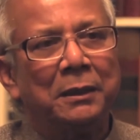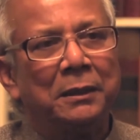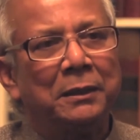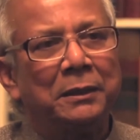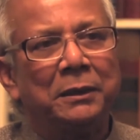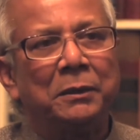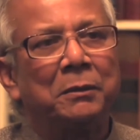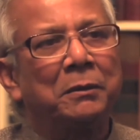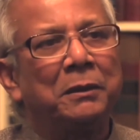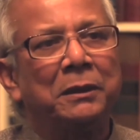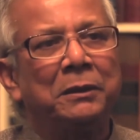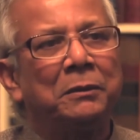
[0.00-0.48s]

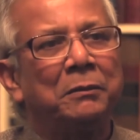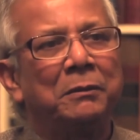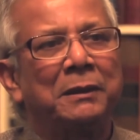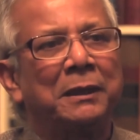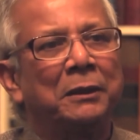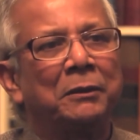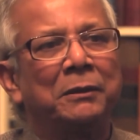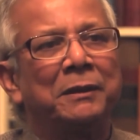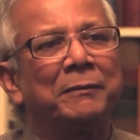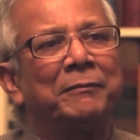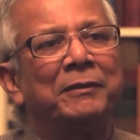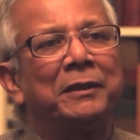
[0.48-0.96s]
You, you
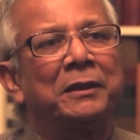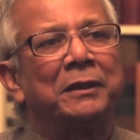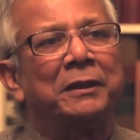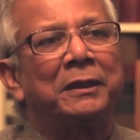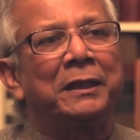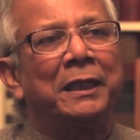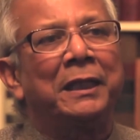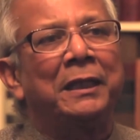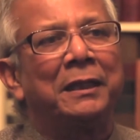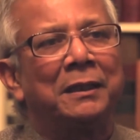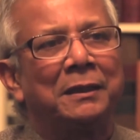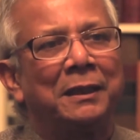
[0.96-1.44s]
cannot even
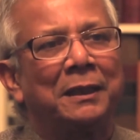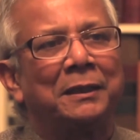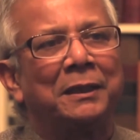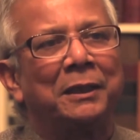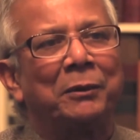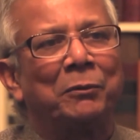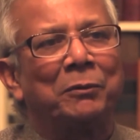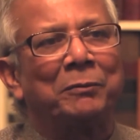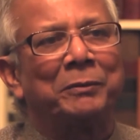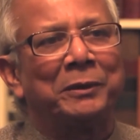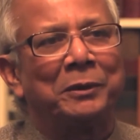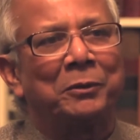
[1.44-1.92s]
think that they
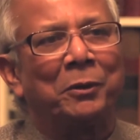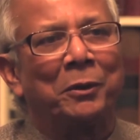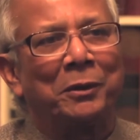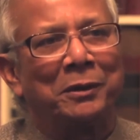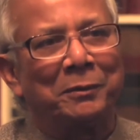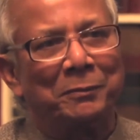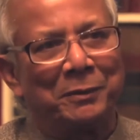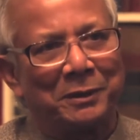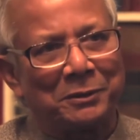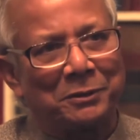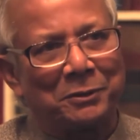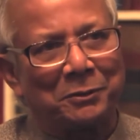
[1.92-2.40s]
will be
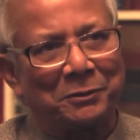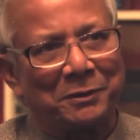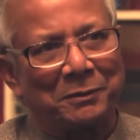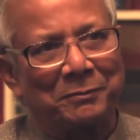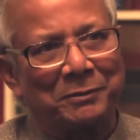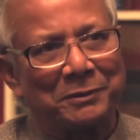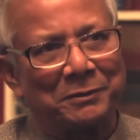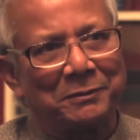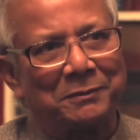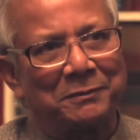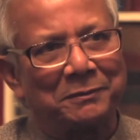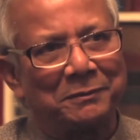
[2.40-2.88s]
talking about social
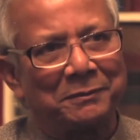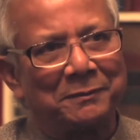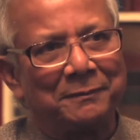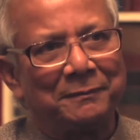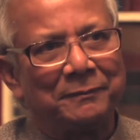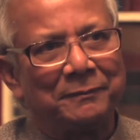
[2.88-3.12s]
business,